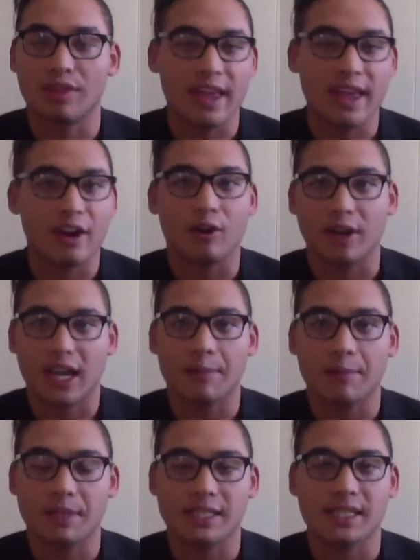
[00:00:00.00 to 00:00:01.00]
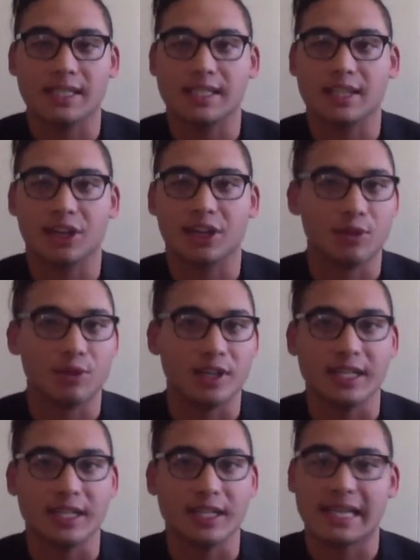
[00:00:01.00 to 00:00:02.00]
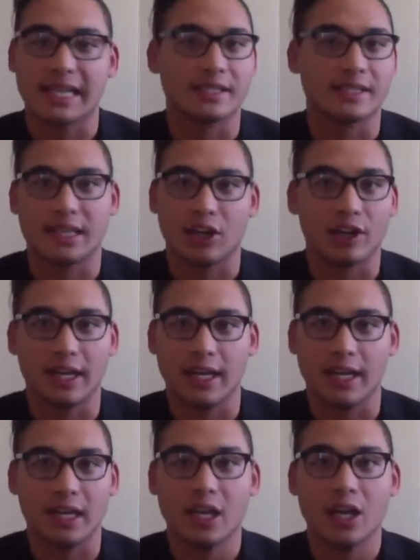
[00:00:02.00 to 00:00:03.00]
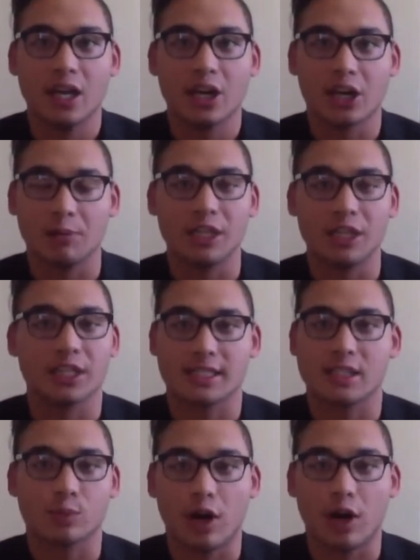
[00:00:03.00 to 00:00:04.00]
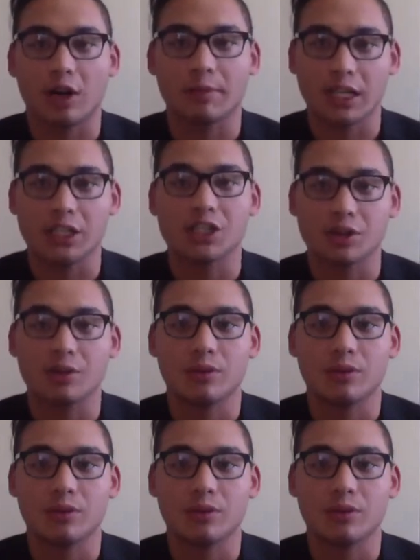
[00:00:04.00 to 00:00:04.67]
their own campuses and the communities and towns that they're in could be just as welcoming too.